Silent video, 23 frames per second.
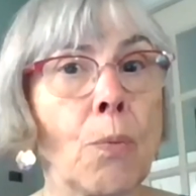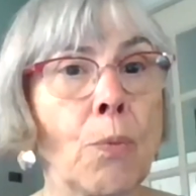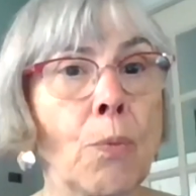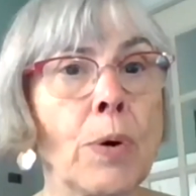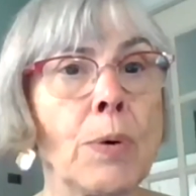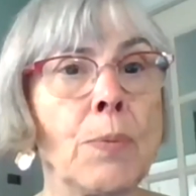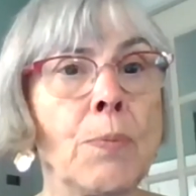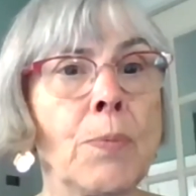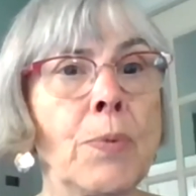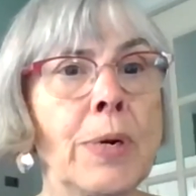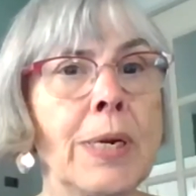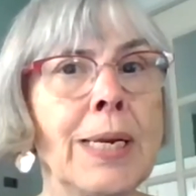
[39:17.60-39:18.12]

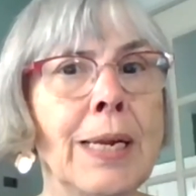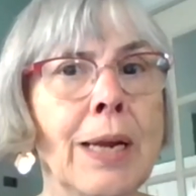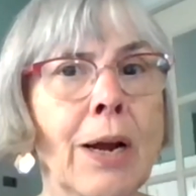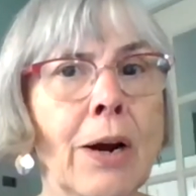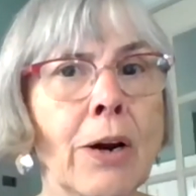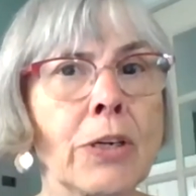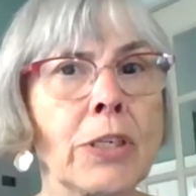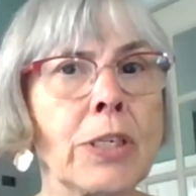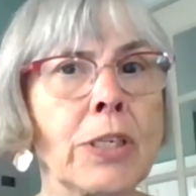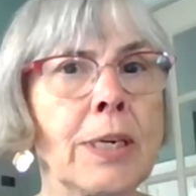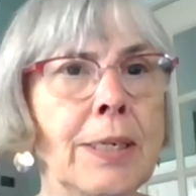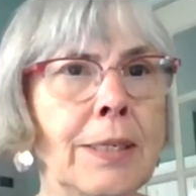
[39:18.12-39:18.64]
When we
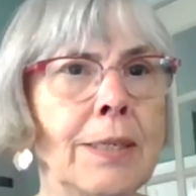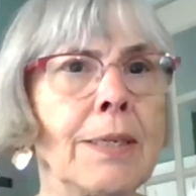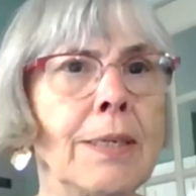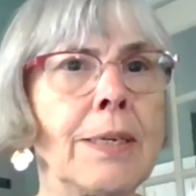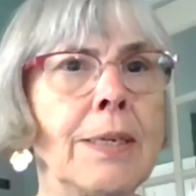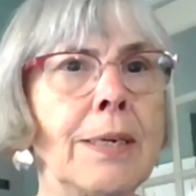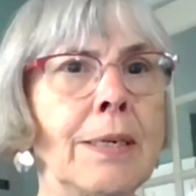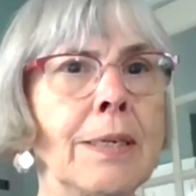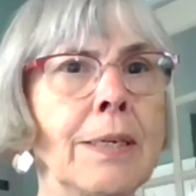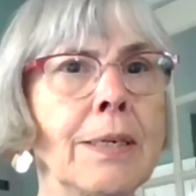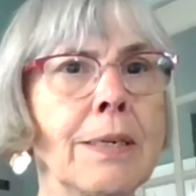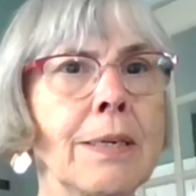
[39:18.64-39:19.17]
are
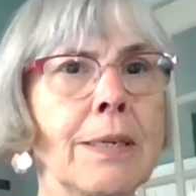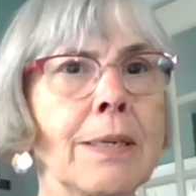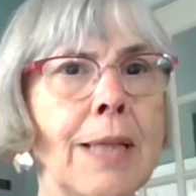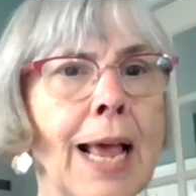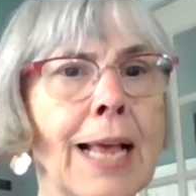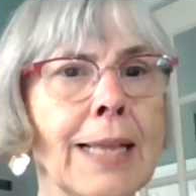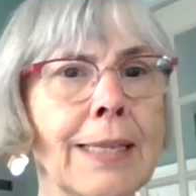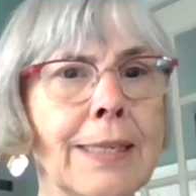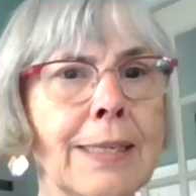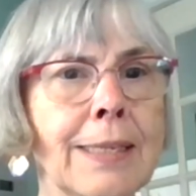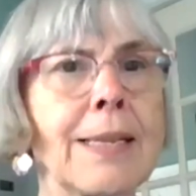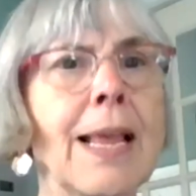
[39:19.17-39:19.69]
touching into
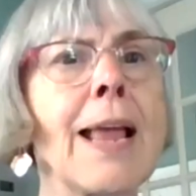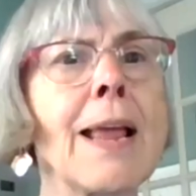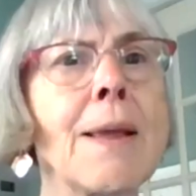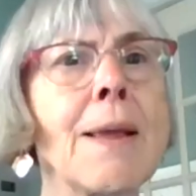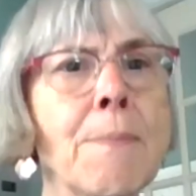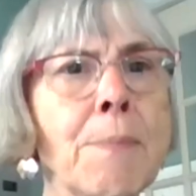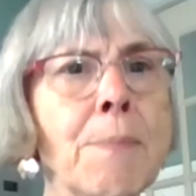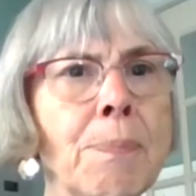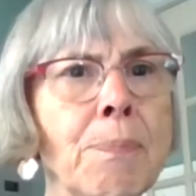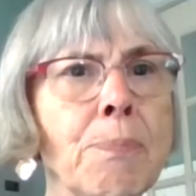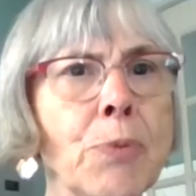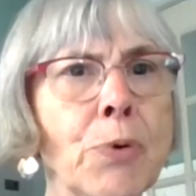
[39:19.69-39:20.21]
that
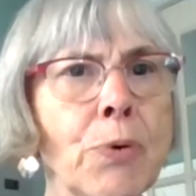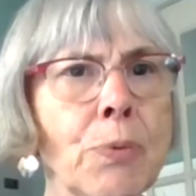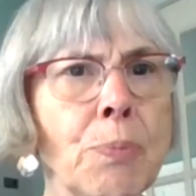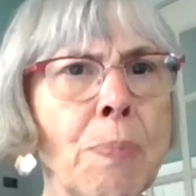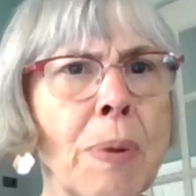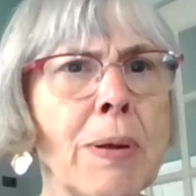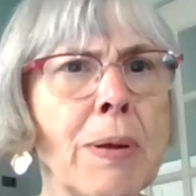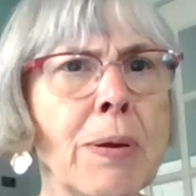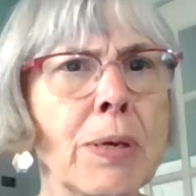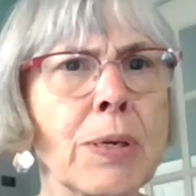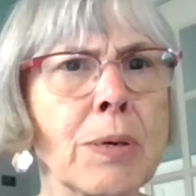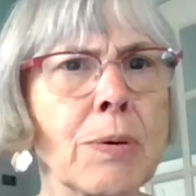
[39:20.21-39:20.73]
same
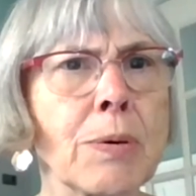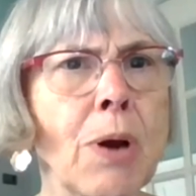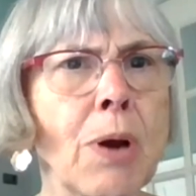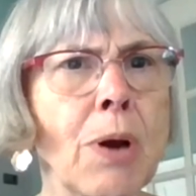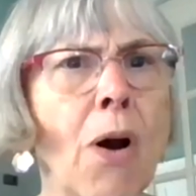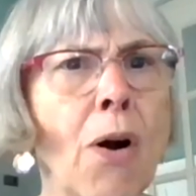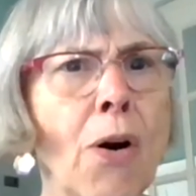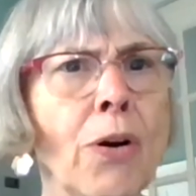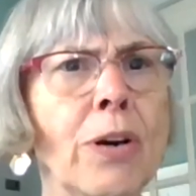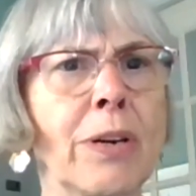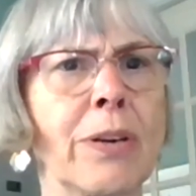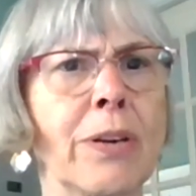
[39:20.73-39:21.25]

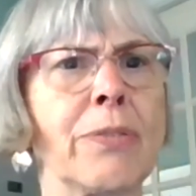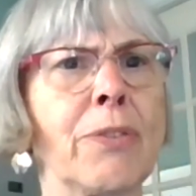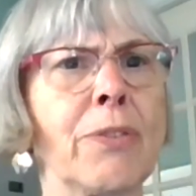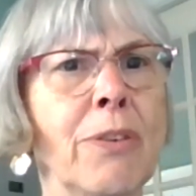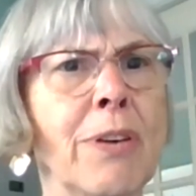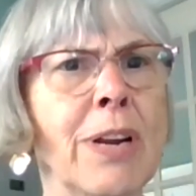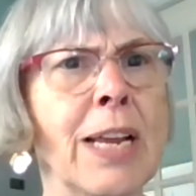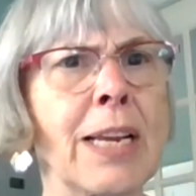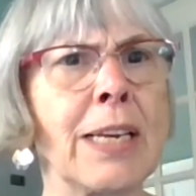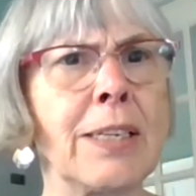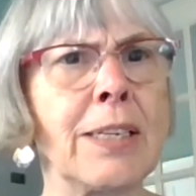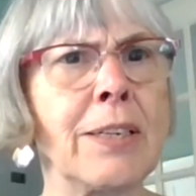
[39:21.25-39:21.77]
heart of
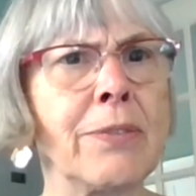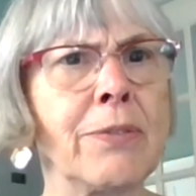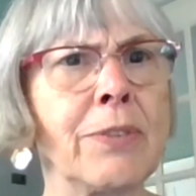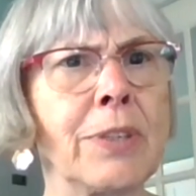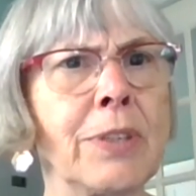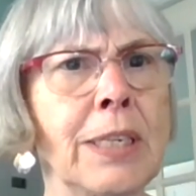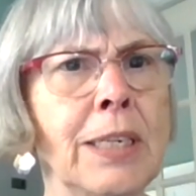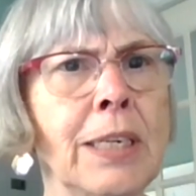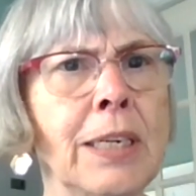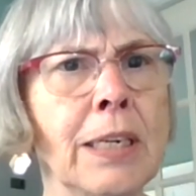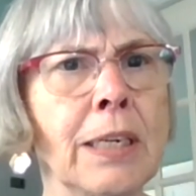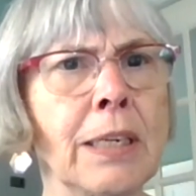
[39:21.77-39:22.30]

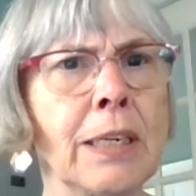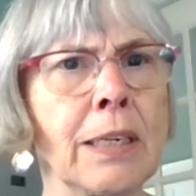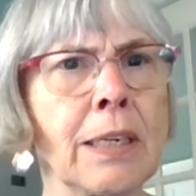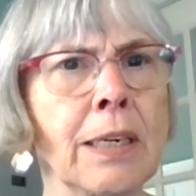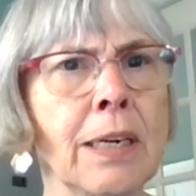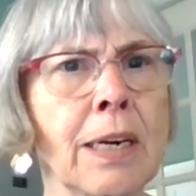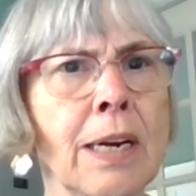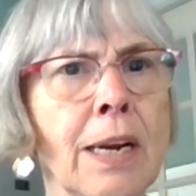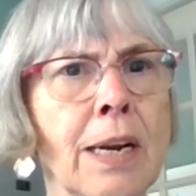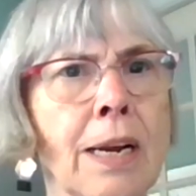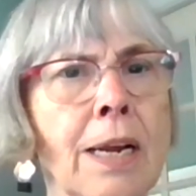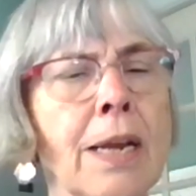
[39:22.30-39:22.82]
creativity,
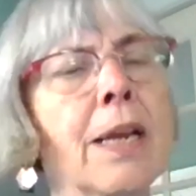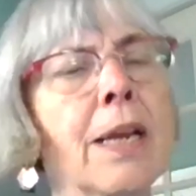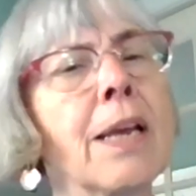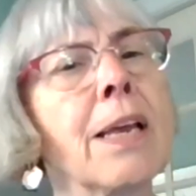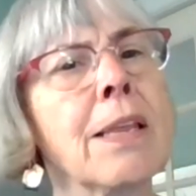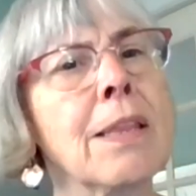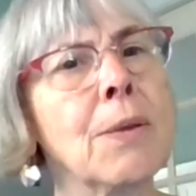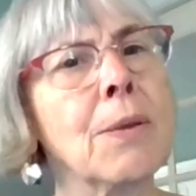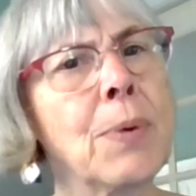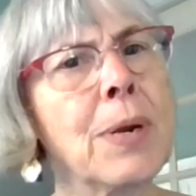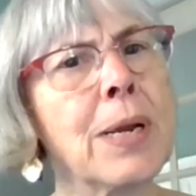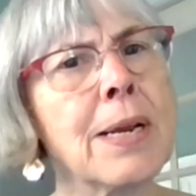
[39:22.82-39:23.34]

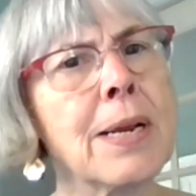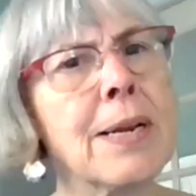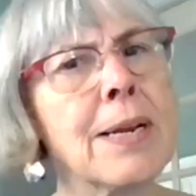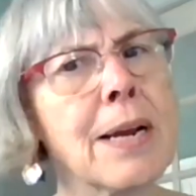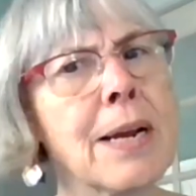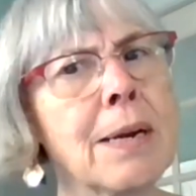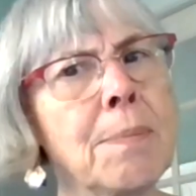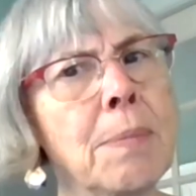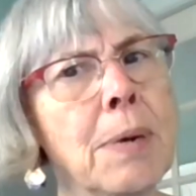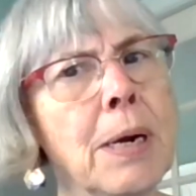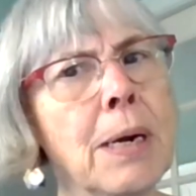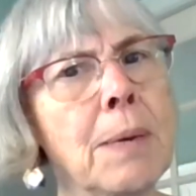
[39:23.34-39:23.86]
that we can
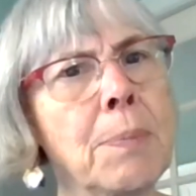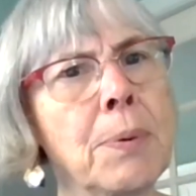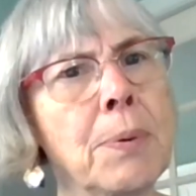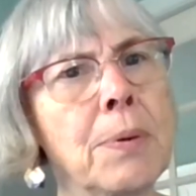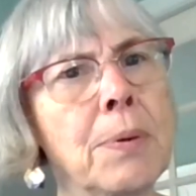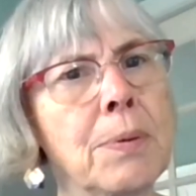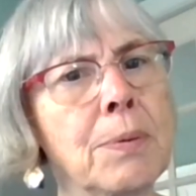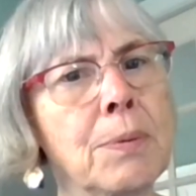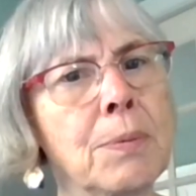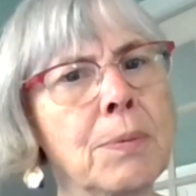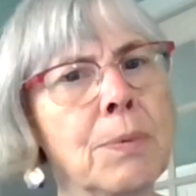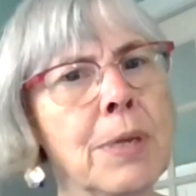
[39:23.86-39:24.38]
come up
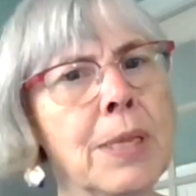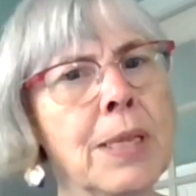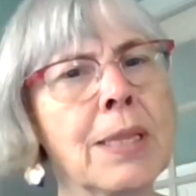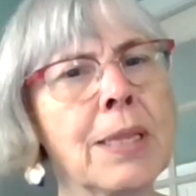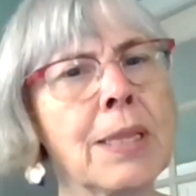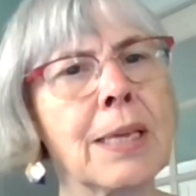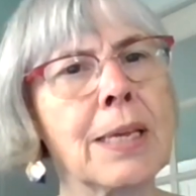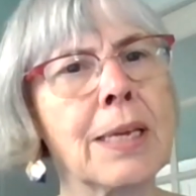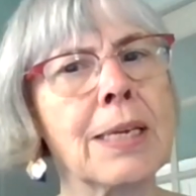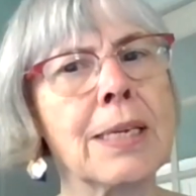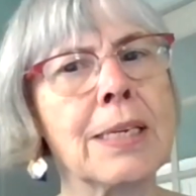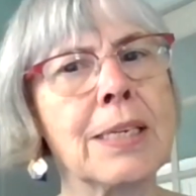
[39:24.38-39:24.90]
with
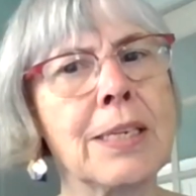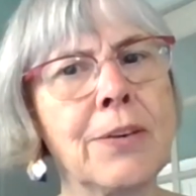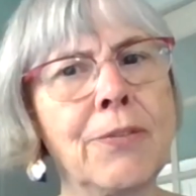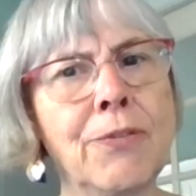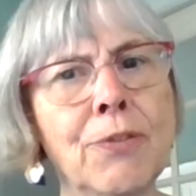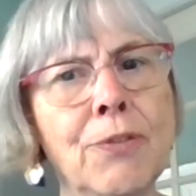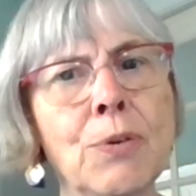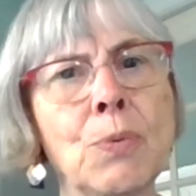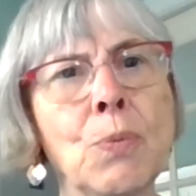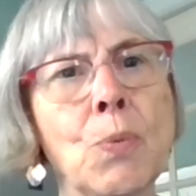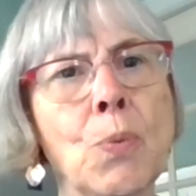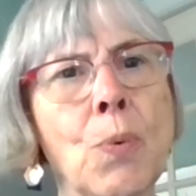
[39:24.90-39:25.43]

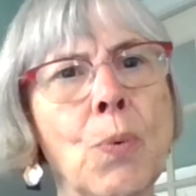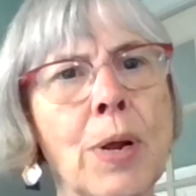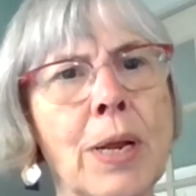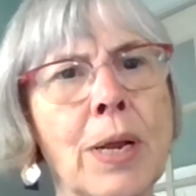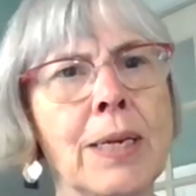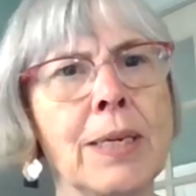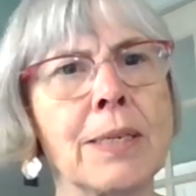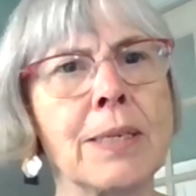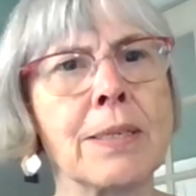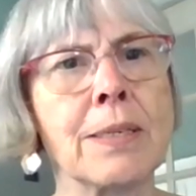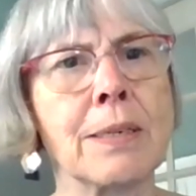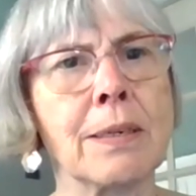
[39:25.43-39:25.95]
different
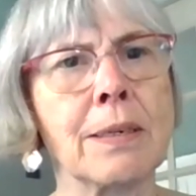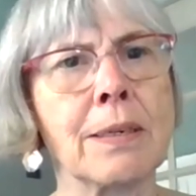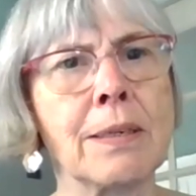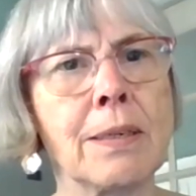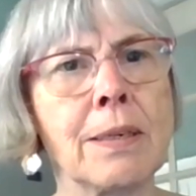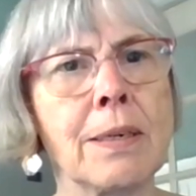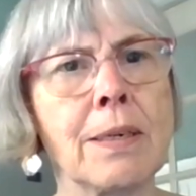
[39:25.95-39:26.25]
ways